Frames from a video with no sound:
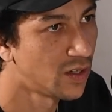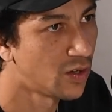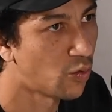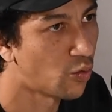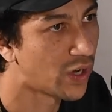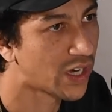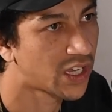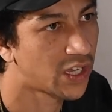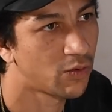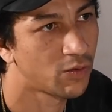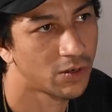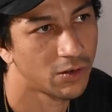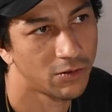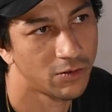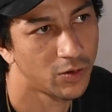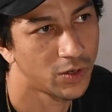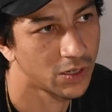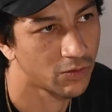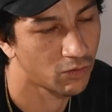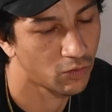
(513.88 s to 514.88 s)
What
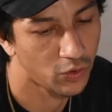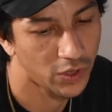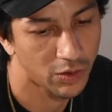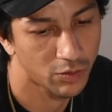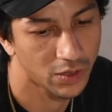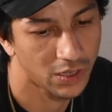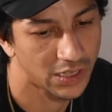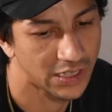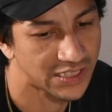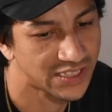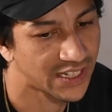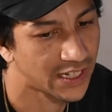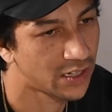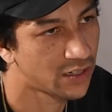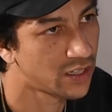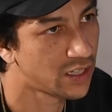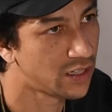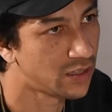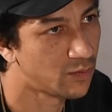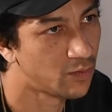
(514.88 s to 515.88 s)
can we really tell
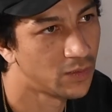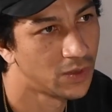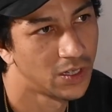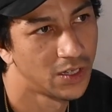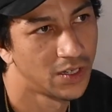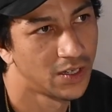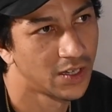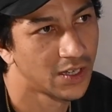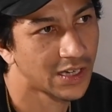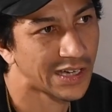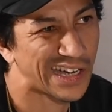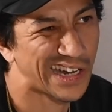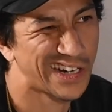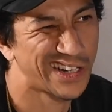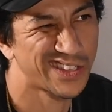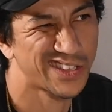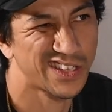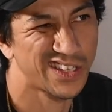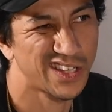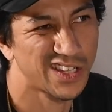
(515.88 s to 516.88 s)
him? Kind
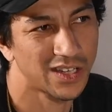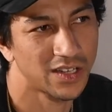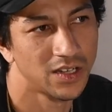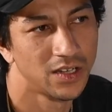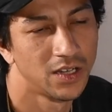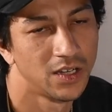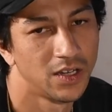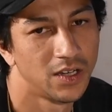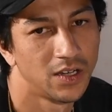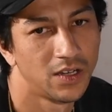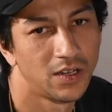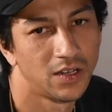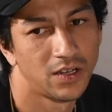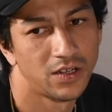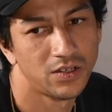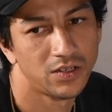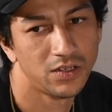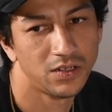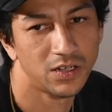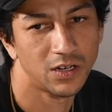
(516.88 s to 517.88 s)
of thing. Yeah.
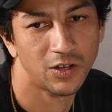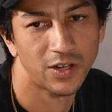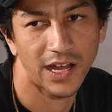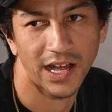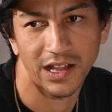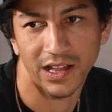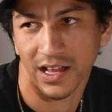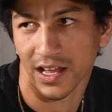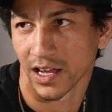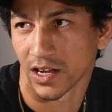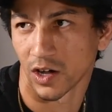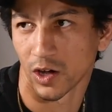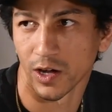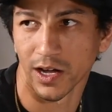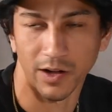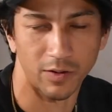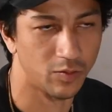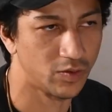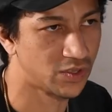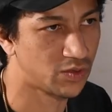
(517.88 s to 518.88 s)
You know, not like, oh, I
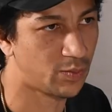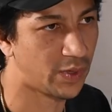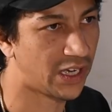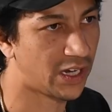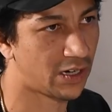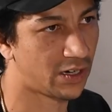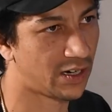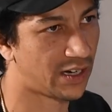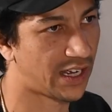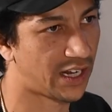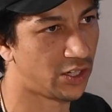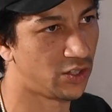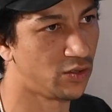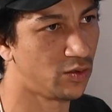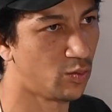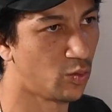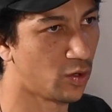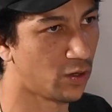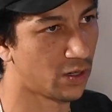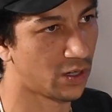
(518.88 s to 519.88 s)
was better and I knew
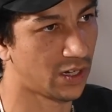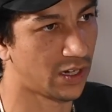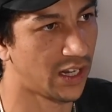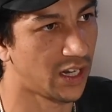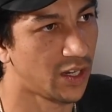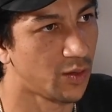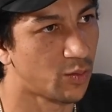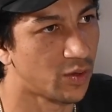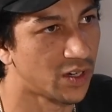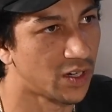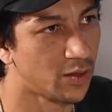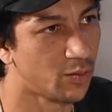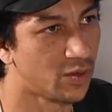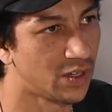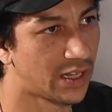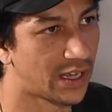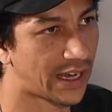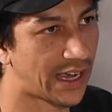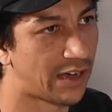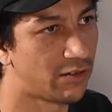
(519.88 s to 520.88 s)
more than anybody, but
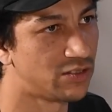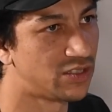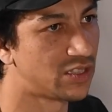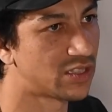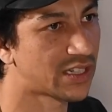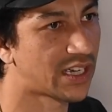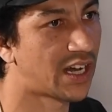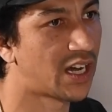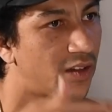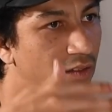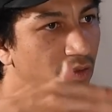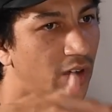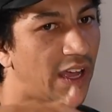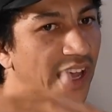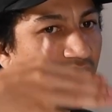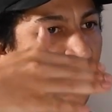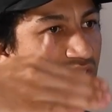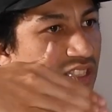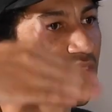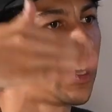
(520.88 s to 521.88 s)
like I was just kind of
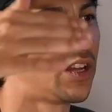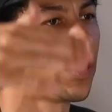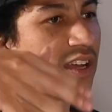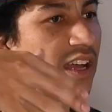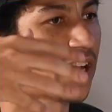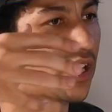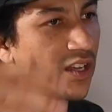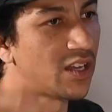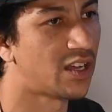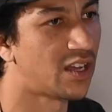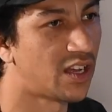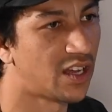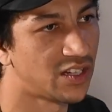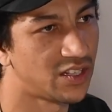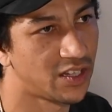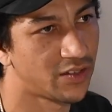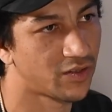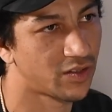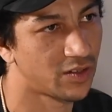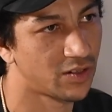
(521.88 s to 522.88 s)
excelling at a
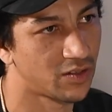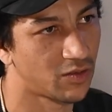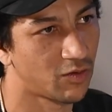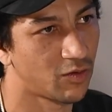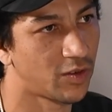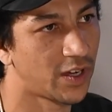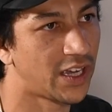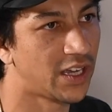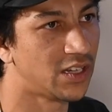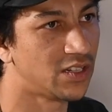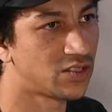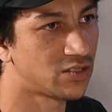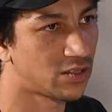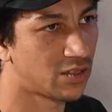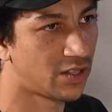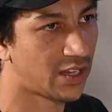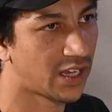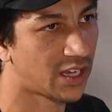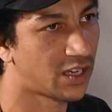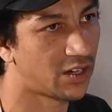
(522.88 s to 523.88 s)
different rate.
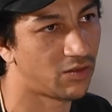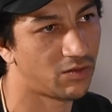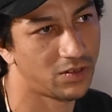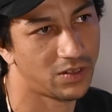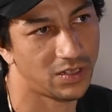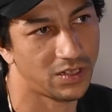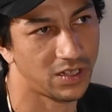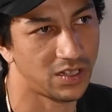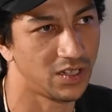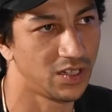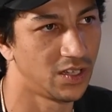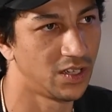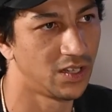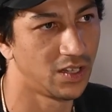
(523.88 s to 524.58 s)
I couldn't really,